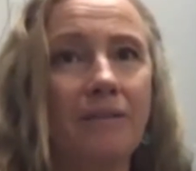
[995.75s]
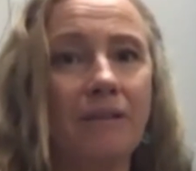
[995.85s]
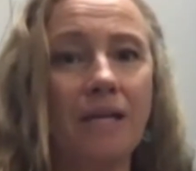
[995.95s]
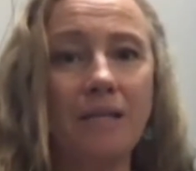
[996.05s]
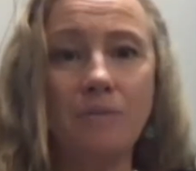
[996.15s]

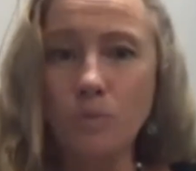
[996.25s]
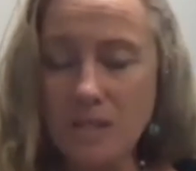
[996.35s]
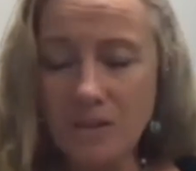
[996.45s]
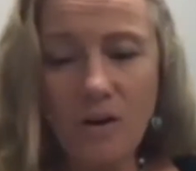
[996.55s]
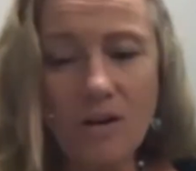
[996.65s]
he
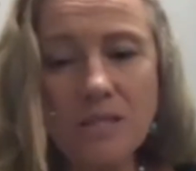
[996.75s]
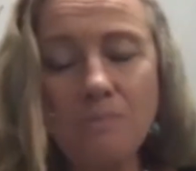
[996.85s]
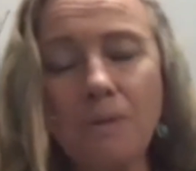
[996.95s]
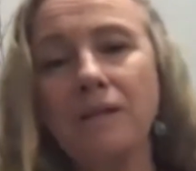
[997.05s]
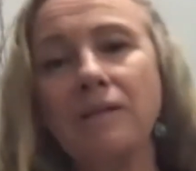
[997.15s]
was in the
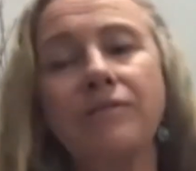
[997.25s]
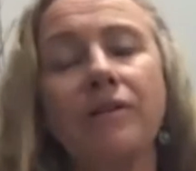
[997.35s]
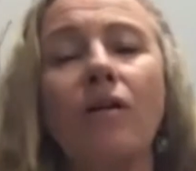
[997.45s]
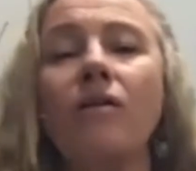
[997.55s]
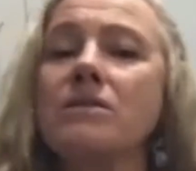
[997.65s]
hospital for
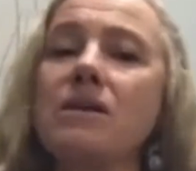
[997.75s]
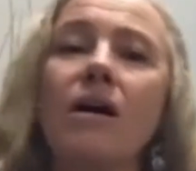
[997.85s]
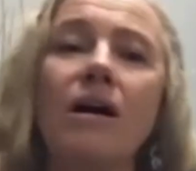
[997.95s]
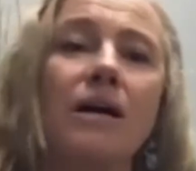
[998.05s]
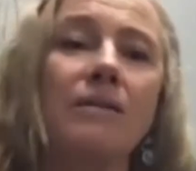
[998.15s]
a long
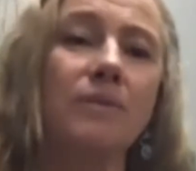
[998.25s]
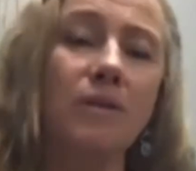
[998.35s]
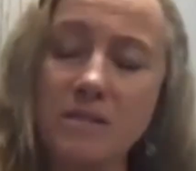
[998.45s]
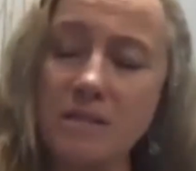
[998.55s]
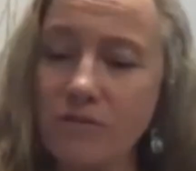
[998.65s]
time,
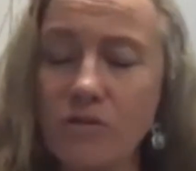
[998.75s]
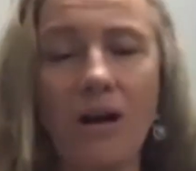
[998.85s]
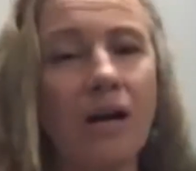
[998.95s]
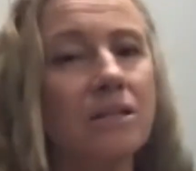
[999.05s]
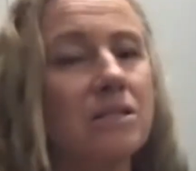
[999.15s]
lots of drugs,